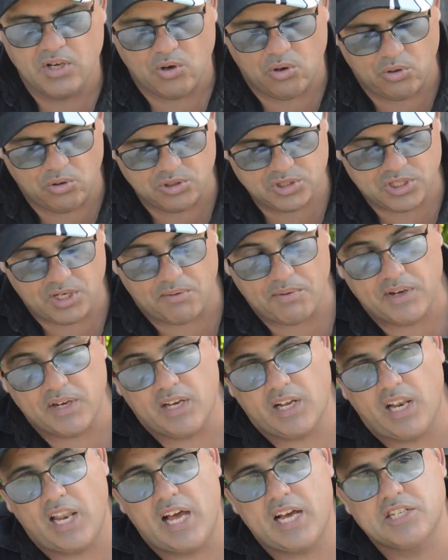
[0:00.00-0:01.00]
Also in
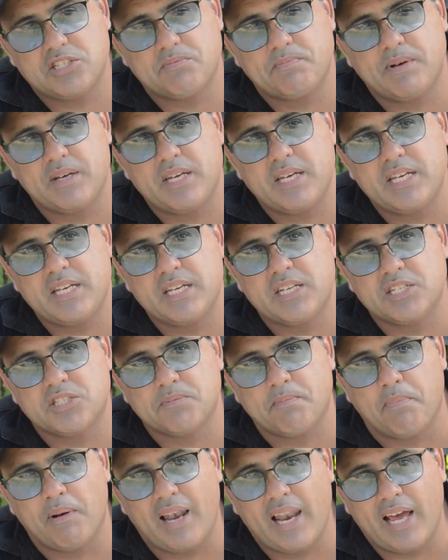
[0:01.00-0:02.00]
Class B is
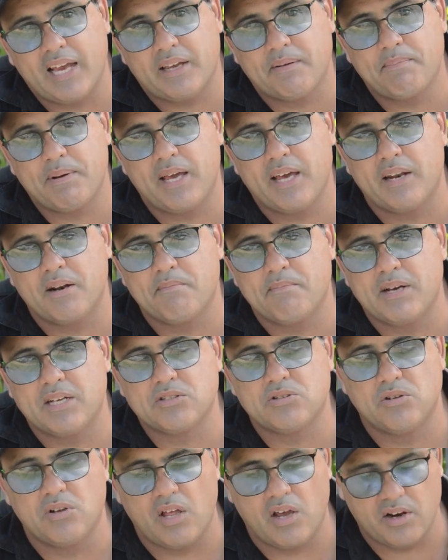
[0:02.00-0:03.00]
black powder
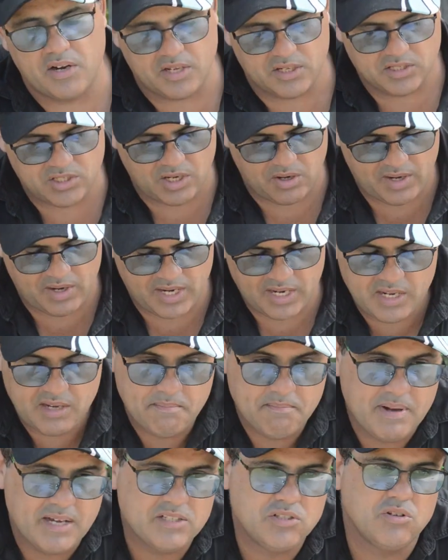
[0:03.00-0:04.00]
muzzle loading. So any
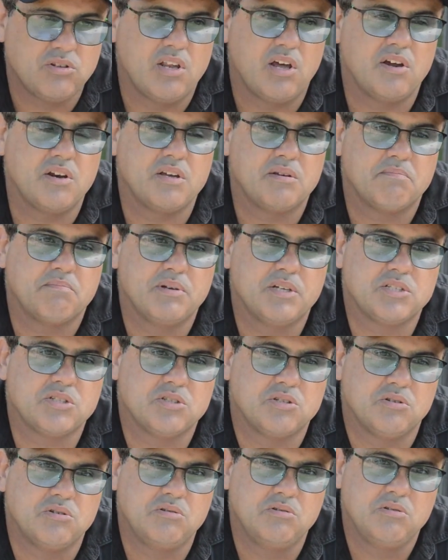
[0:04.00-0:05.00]
muzzle loading
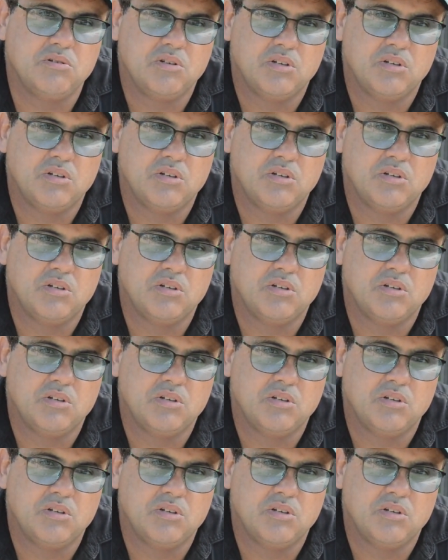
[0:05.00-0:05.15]
pistol